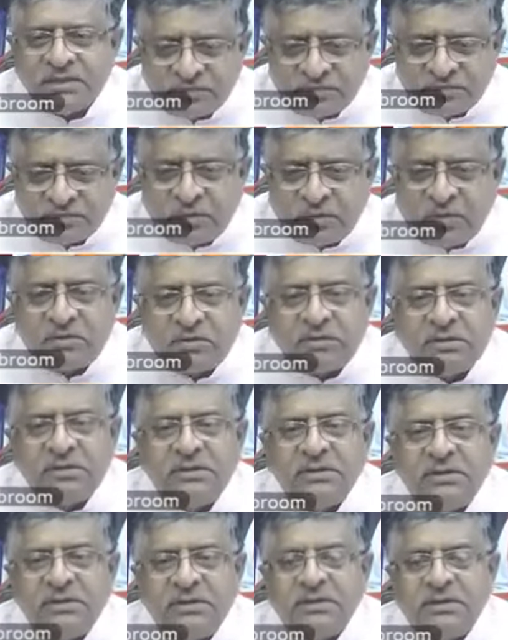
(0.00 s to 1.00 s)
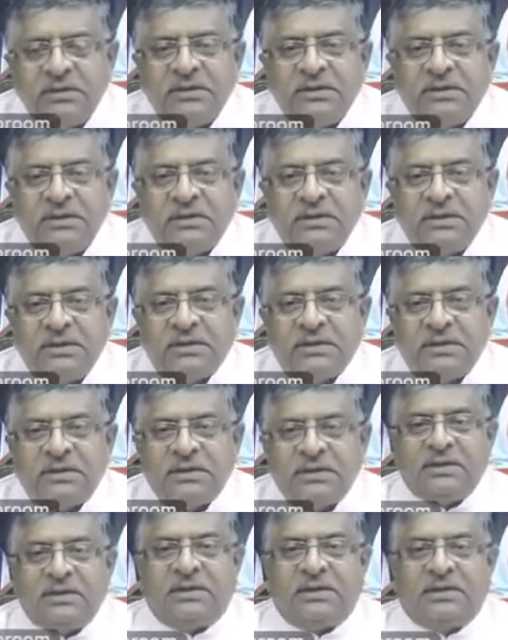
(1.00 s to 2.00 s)
Therefore,
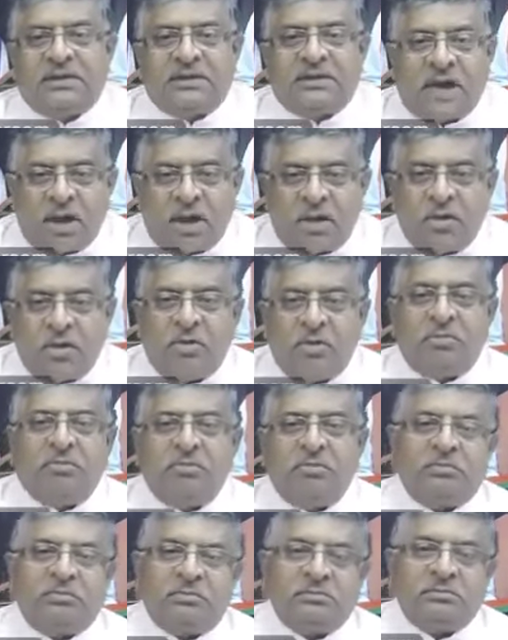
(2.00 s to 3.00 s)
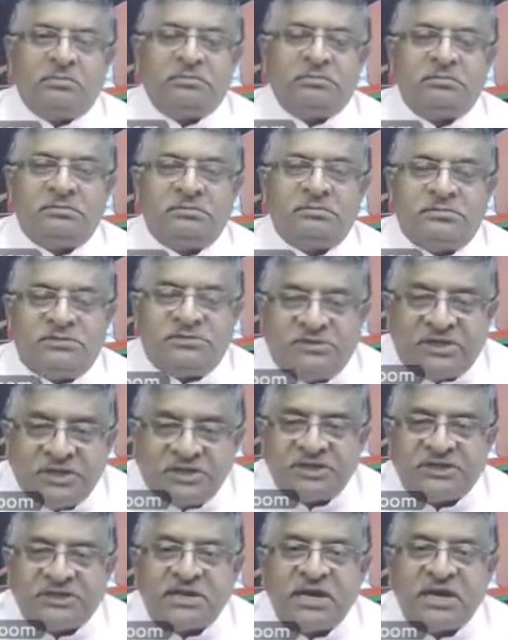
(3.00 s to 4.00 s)
now
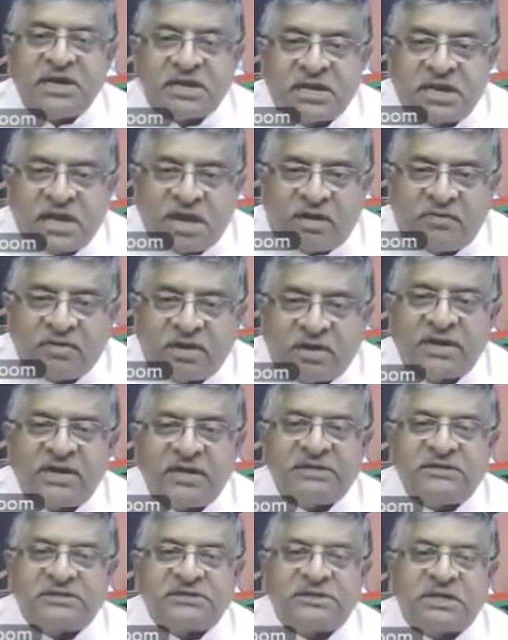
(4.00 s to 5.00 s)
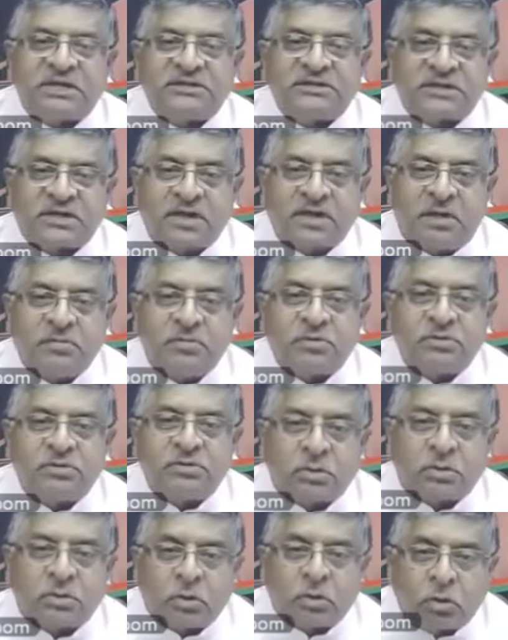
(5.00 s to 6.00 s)
digital governance has come
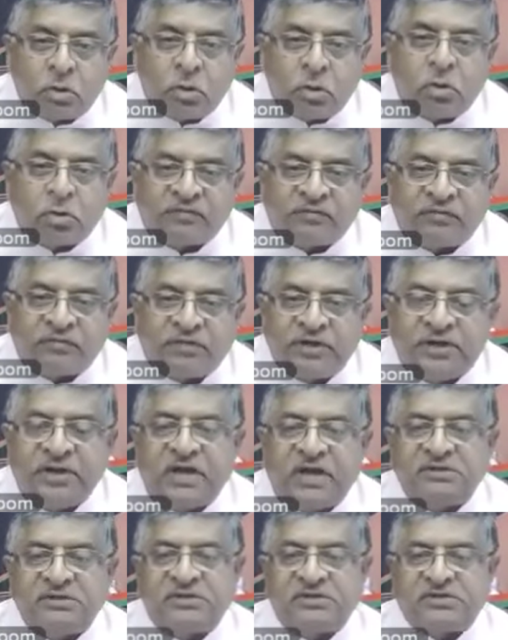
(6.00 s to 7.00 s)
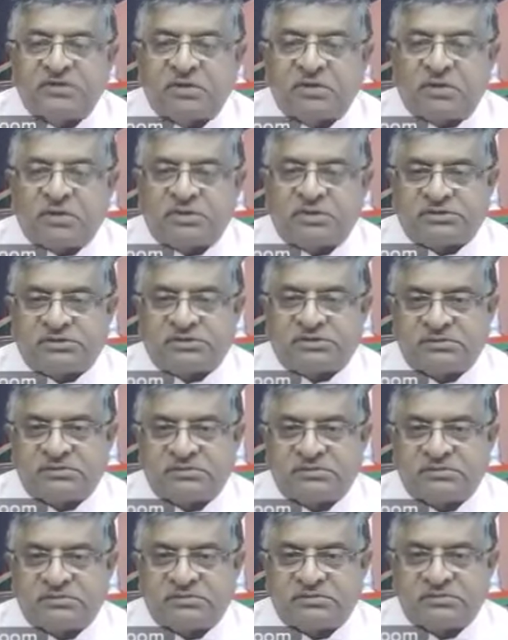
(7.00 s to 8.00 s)
to the core of India's discourse.
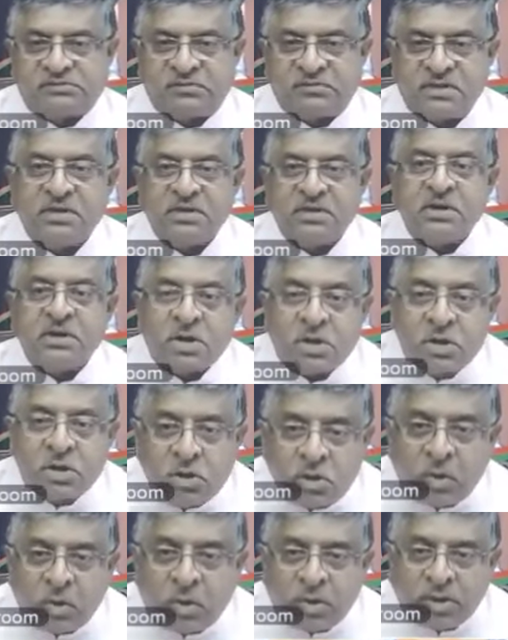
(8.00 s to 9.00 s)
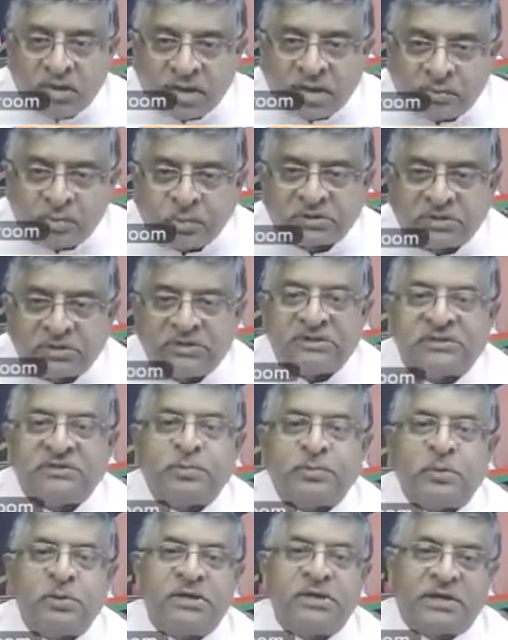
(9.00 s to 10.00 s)
No one opposes
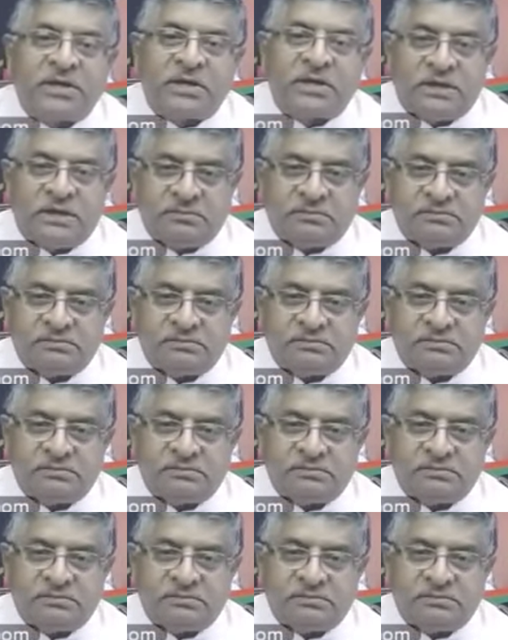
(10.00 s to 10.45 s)
this politically.